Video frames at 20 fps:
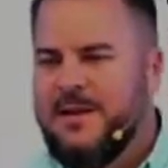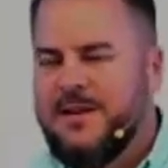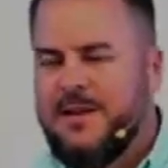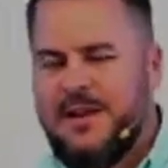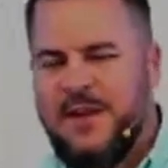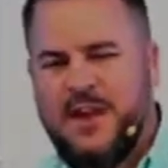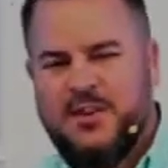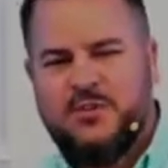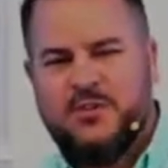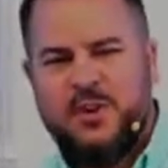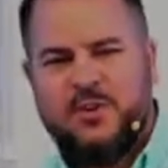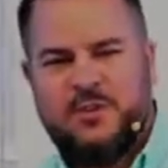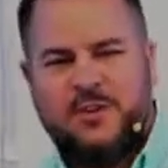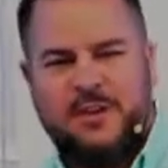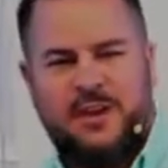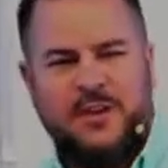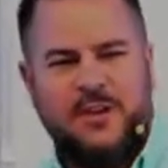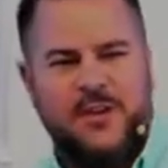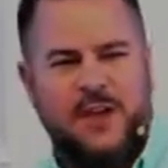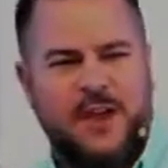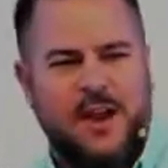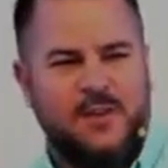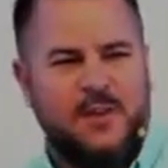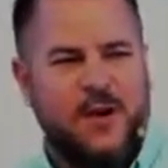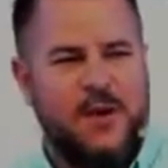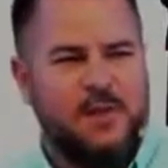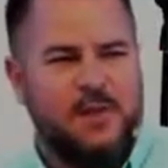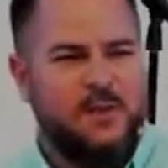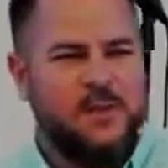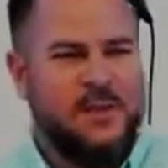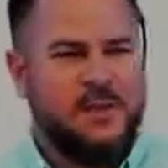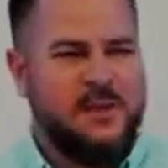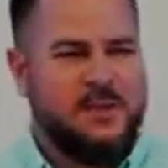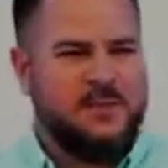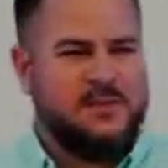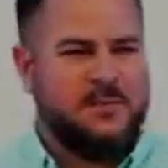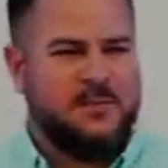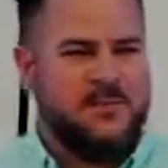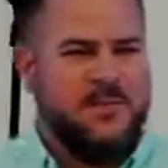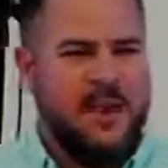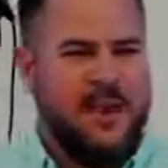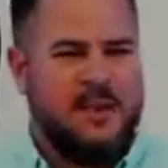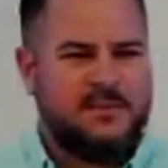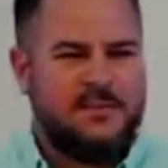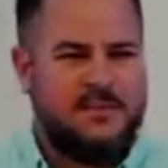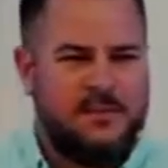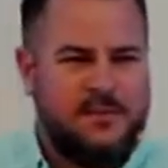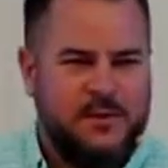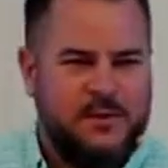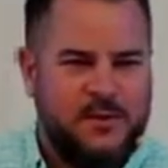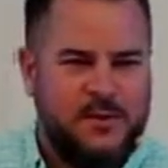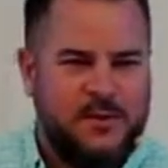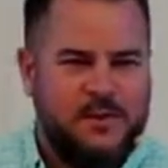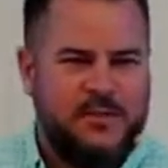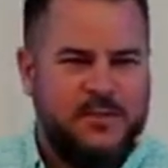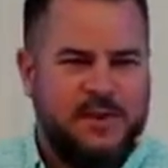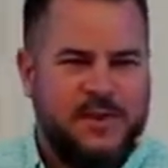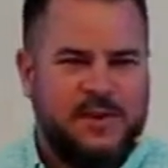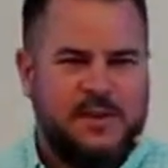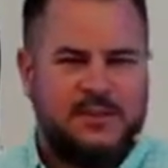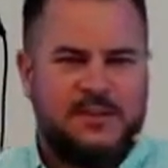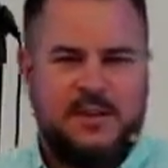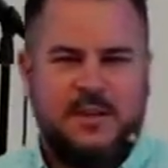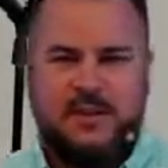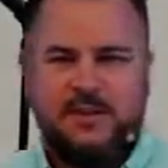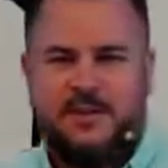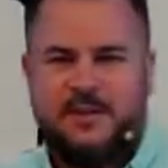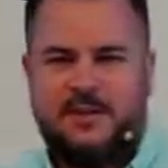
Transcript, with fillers: Yeah, drifting a car. I thought that we'd get some Fast and the Furious fans in here.